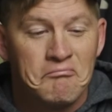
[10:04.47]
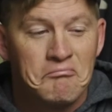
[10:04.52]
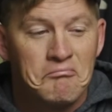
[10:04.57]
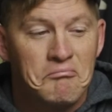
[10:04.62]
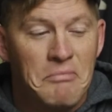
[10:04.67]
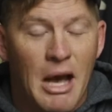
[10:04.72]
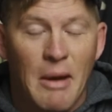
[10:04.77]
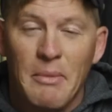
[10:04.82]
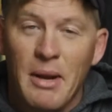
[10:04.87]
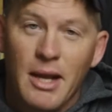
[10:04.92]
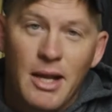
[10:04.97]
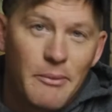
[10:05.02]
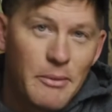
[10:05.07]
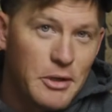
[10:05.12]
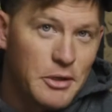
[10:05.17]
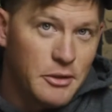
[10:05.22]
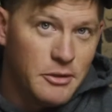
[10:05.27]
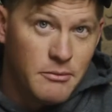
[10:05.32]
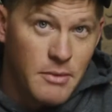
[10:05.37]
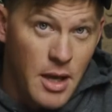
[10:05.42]
not going
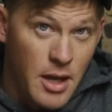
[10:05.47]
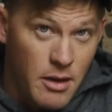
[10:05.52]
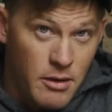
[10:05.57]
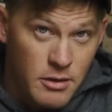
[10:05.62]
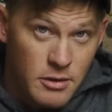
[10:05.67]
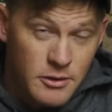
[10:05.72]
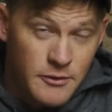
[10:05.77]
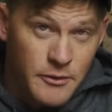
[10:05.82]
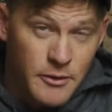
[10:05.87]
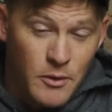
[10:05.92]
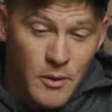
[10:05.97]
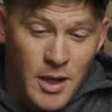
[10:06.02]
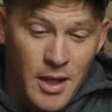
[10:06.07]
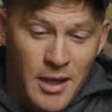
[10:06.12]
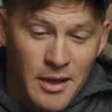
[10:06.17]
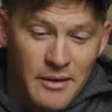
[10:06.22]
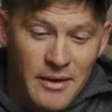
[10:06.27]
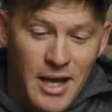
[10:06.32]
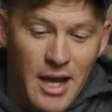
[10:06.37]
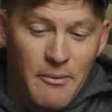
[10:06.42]
to be shooting my ARs for a
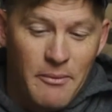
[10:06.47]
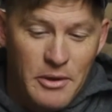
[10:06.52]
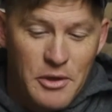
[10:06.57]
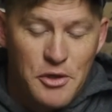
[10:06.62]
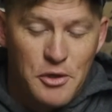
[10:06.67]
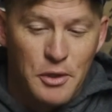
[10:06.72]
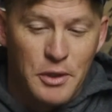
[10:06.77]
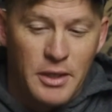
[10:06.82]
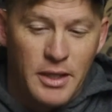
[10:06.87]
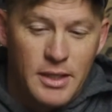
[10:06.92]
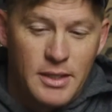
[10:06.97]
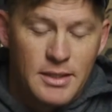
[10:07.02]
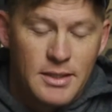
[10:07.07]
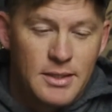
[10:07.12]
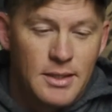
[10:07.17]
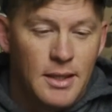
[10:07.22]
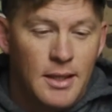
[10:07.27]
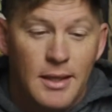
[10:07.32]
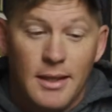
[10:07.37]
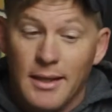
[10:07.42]
while now. I'm going to be shooting
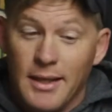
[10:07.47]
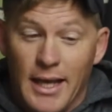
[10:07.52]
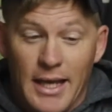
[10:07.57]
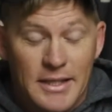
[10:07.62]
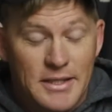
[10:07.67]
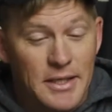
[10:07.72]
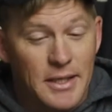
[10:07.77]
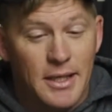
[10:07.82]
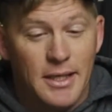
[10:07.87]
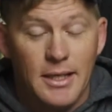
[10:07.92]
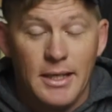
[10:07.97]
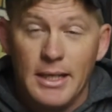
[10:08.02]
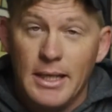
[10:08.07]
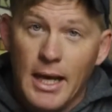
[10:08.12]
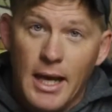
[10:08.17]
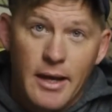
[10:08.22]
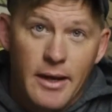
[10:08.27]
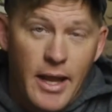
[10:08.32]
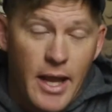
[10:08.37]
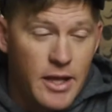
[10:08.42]
this. It's a good
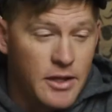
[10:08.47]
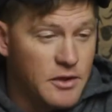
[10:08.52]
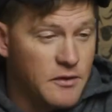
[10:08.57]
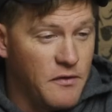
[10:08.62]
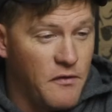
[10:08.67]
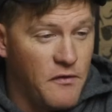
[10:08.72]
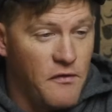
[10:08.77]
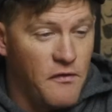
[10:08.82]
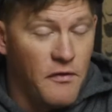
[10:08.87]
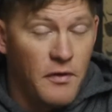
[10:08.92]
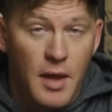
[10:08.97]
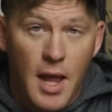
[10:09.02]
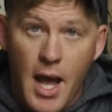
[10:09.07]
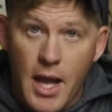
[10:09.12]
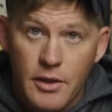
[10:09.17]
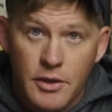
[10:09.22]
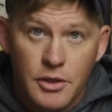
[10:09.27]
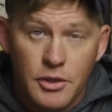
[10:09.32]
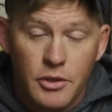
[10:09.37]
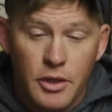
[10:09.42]
gun. It's
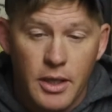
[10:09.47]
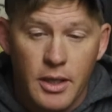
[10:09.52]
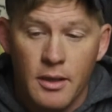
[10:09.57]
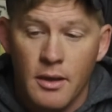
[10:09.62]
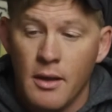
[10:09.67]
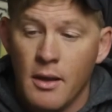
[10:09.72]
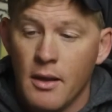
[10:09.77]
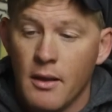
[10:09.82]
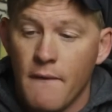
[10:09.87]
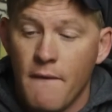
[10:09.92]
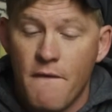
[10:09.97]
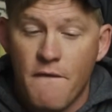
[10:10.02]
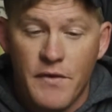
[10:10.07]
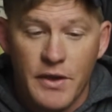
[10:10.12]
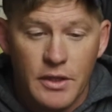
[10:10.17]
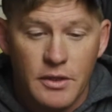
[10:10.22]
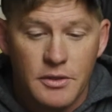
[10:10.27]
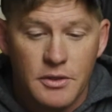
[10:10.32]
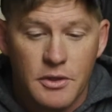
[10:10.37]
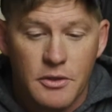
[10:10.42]
flat shooting,
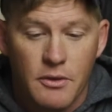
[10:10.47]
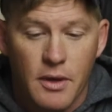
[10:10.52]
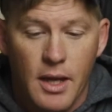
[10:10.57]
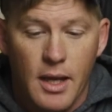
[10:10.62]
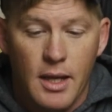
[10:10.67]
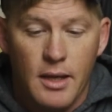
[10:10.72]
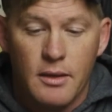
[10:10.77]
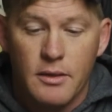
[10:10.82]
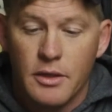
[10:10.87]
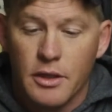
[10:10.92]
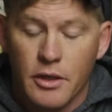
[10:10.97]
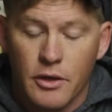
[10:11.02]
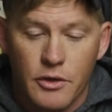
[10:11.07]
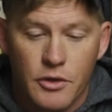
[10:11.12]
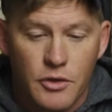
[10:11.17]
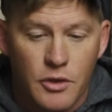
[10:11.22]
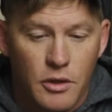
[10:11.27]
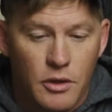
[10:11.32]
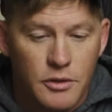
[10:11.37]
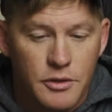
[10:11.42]
feels great. The
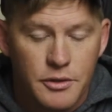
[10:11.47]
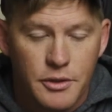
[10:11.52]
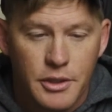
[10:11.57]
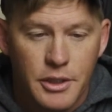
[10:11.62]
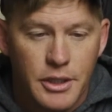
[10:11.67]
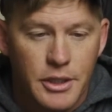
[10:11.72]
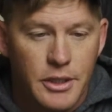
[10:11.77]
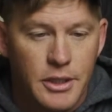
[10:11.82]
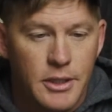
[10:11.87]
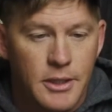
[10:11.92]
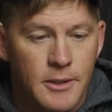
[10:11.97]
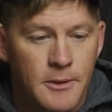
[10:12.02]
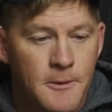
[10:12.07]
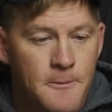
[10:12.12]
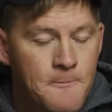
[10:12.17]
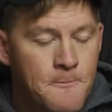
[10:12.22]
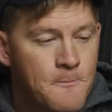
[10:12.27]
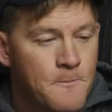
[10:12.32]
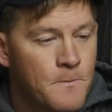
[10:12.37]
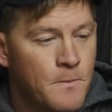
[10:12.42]
controls are good.
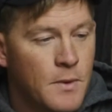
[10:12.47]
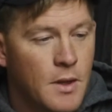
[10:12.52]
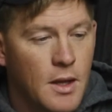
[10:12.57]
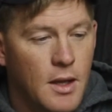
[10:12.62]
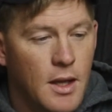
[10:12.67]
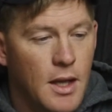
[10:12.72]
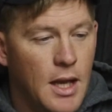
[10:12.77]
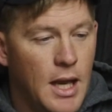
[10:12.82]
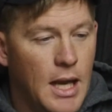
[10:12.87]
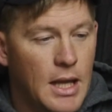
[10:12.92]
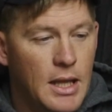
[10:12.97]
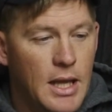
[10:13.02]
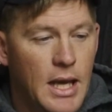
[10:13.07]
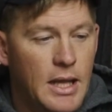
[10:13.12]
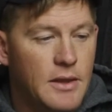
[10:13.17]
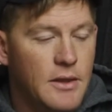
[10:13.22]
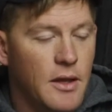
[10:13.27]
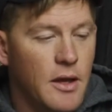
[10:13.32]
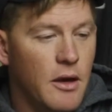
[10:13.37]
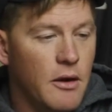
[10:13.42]
I
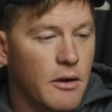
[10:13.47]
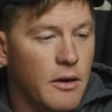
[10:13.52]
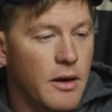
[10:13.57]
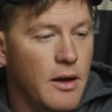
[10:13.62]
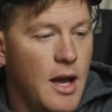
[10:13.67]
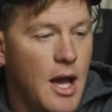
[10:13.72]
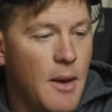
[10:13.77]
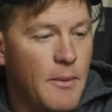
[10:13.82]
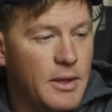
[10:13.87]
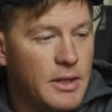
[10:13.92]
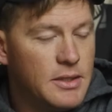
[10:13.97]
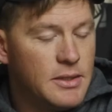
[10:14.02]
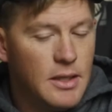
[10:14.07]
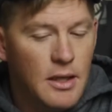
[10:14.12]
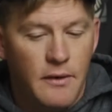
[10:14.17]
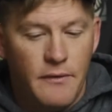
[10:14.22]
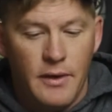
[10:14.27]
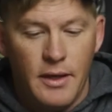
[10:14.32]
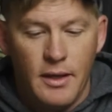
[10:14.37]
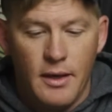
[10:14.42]
like the ergonomics
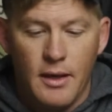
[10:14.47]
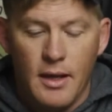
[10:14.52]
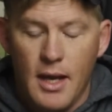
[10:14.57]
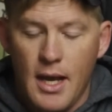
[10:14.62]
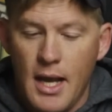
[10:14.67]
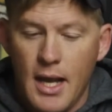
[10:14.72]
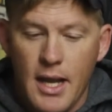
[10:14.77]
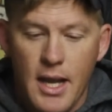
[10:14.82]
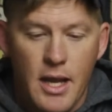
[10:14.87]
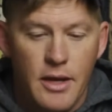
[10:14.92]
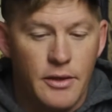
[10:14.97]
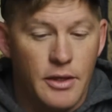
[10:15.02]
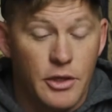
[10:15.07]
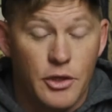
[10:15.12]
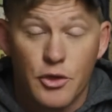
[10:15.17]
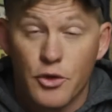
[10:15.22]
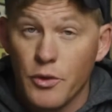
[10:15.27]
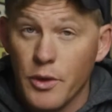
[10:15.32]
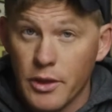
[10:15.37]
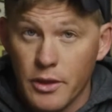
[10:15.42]
of it. The
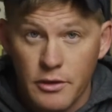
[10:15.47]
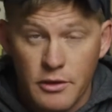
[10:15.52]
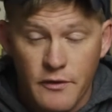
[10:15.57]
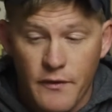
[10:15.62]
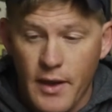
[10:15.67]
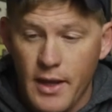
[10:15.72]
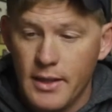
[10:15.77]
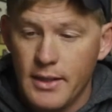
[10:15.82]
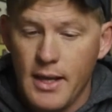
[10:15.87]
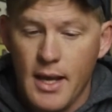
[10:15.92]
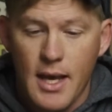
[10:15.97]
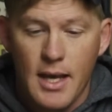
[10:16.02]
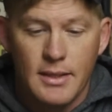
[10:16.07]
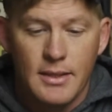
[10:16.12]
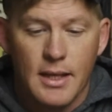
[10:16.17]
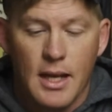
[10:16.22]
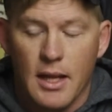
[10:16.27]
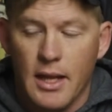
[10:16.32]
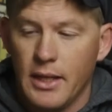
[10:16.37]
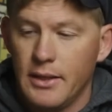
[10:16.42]
trigger's
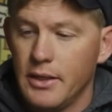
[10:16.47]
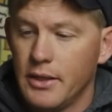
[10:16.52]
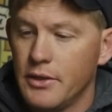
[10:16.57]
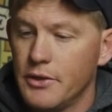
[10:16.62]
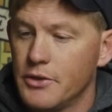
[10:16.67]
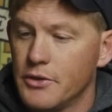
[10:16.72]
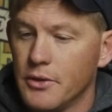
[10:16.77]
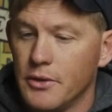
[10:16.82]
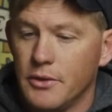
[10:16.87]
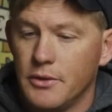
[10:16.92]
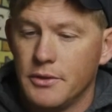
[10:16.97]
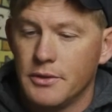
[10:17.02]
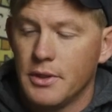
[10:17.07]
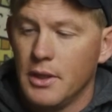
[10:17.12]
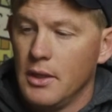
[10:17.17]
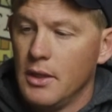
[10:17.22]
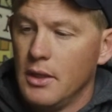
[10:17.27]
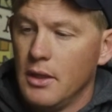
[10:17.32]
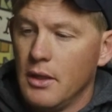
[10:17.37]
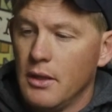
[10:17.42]
fantastic. I like the
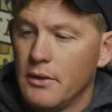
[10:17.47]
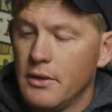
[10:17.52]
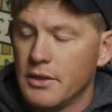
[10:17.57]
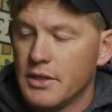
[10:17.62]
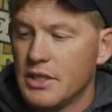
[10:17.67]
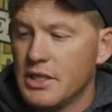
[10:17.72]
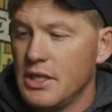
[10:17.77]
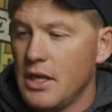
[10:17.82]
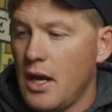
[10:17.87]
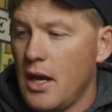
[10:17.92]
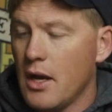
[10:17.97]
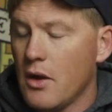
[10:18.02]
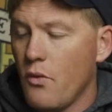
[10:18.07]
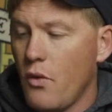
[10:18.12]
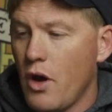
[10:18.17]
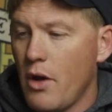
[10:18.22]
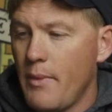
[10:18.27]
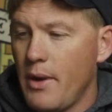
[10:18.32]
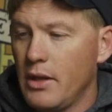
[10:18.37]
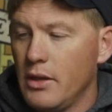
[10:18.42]
controls. The stock, while